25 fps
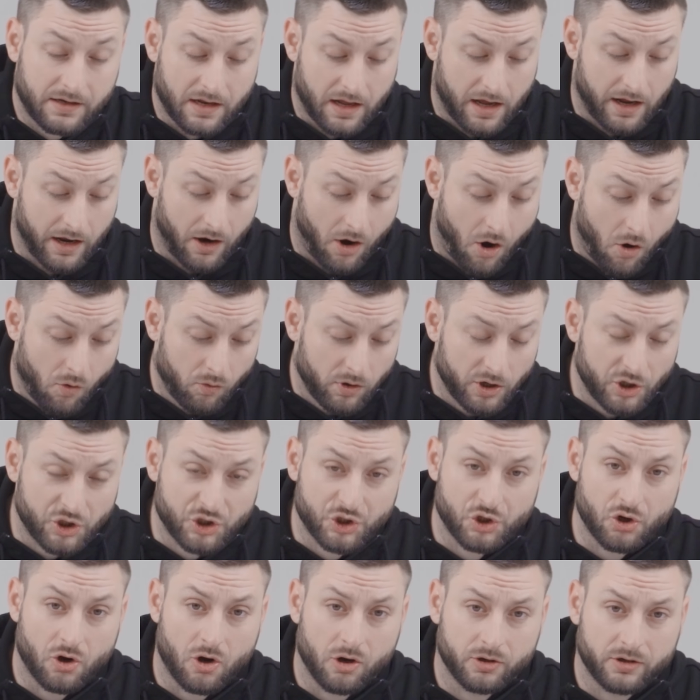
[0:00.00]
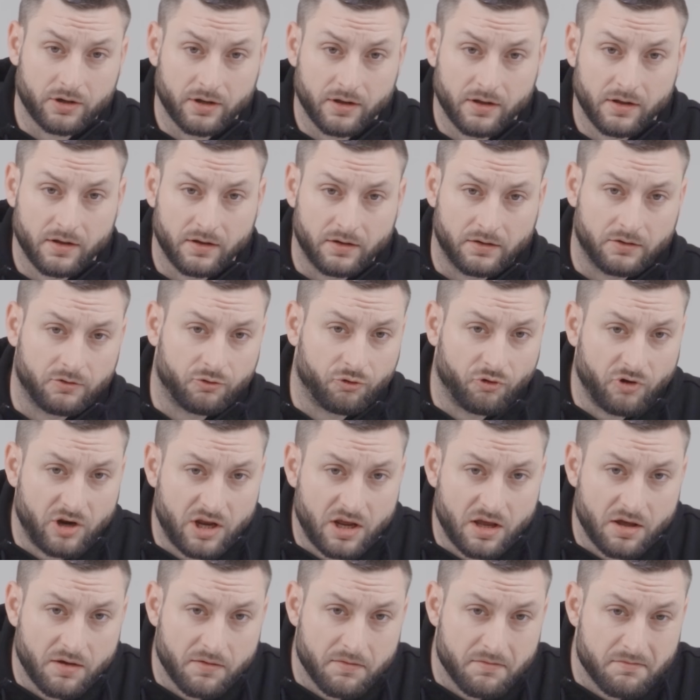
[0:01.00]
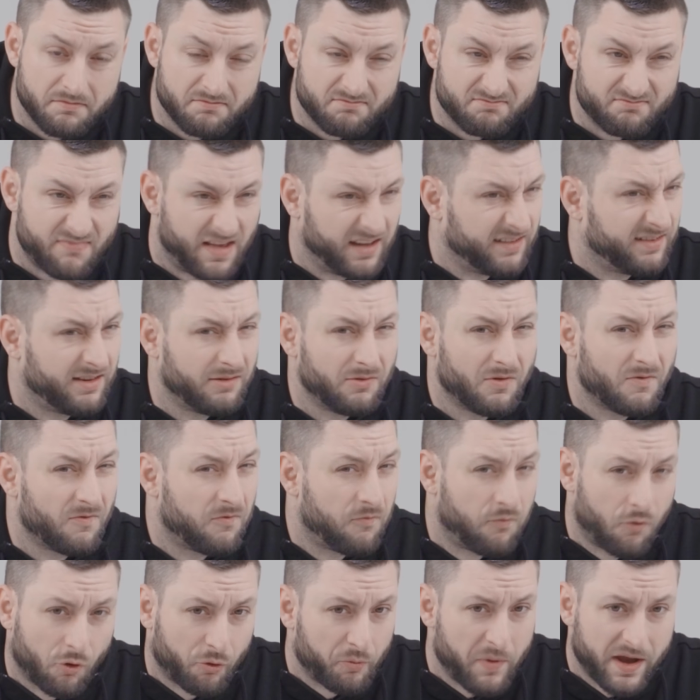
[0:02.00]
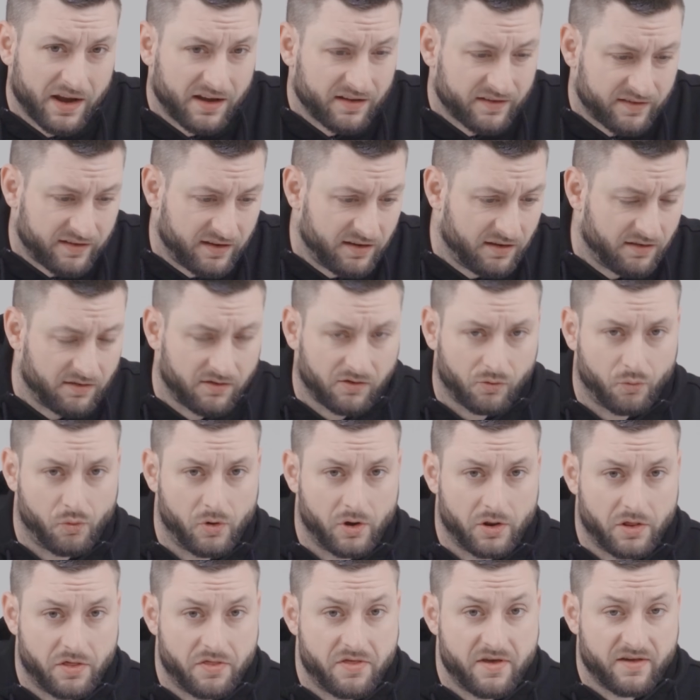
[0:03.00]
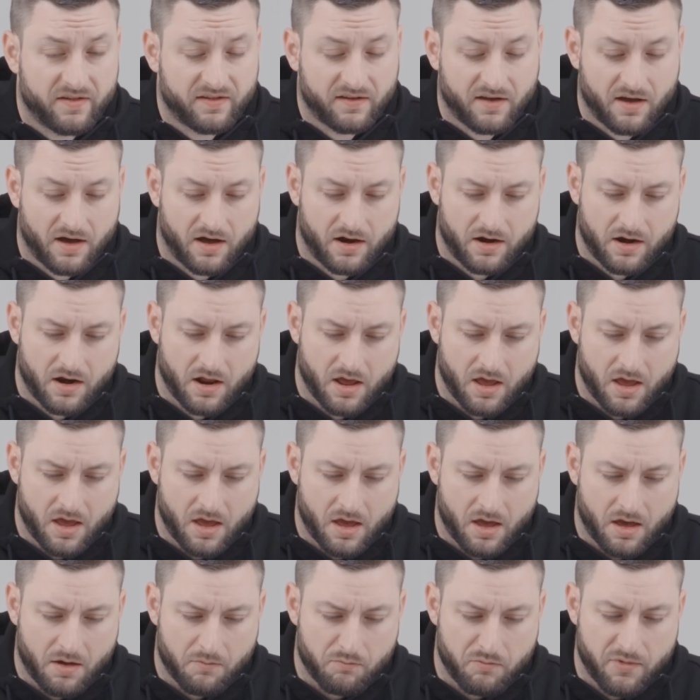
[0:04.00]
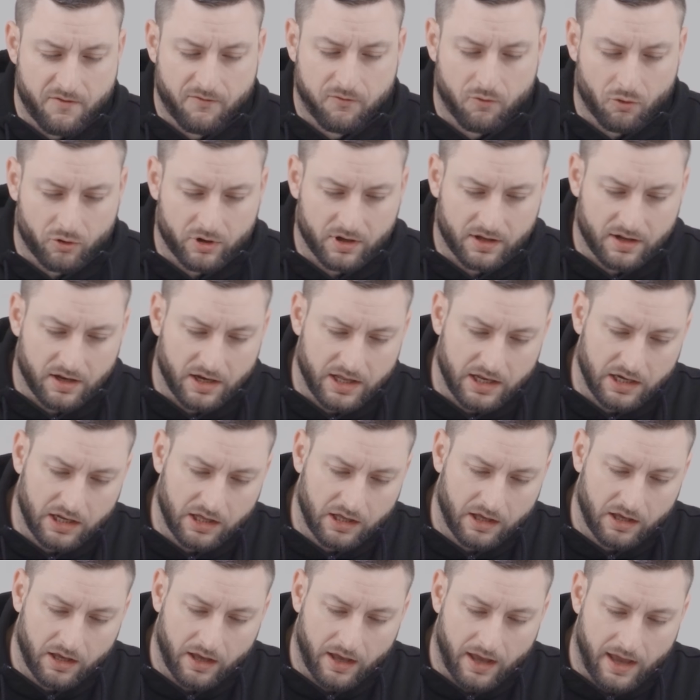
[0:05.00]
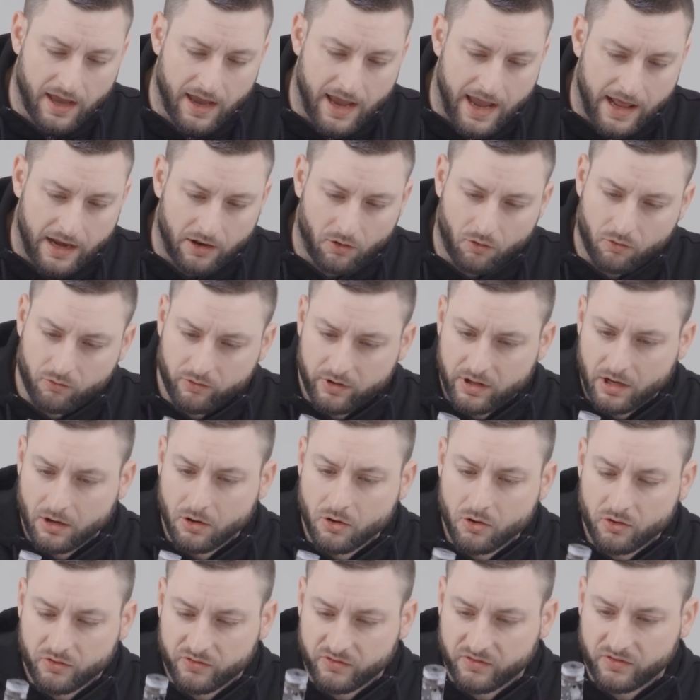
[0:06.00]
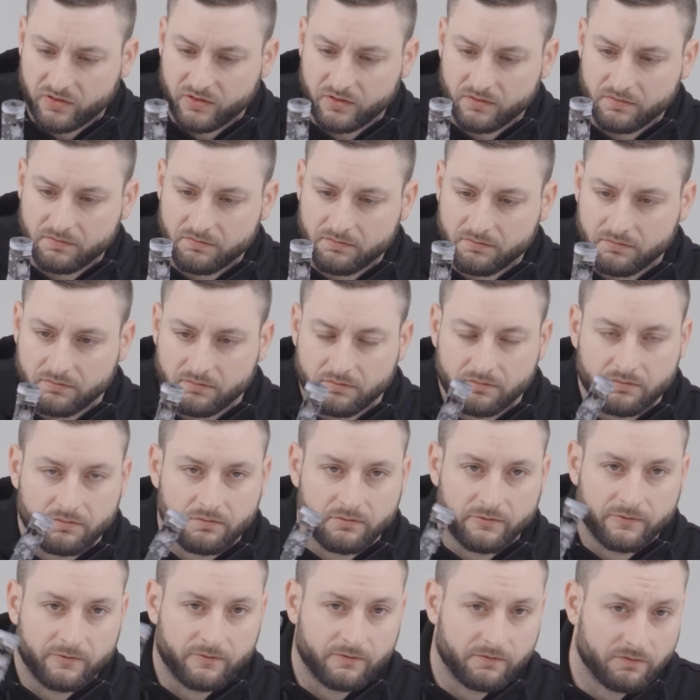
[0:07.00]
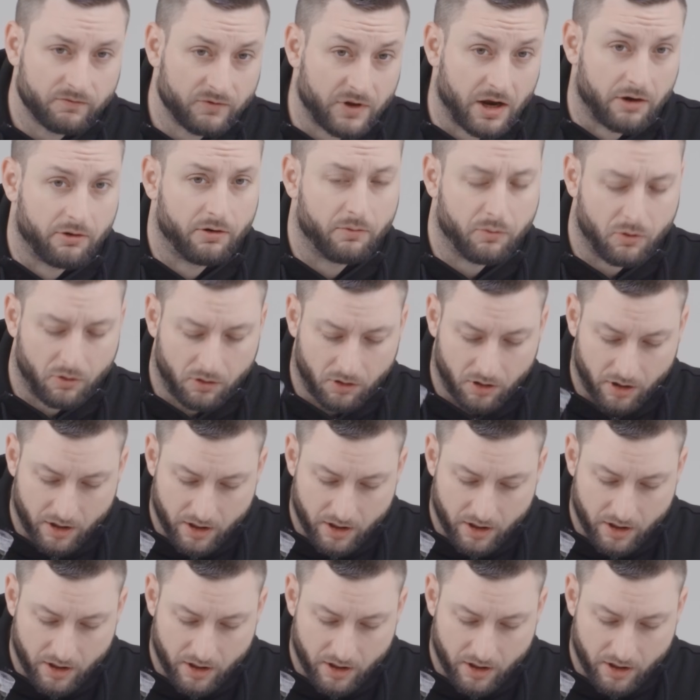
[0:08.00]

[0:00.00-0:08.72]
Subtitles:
that I only shot 3, maximum 4 magazines with this gun before the cleaning, and it already looks terrible.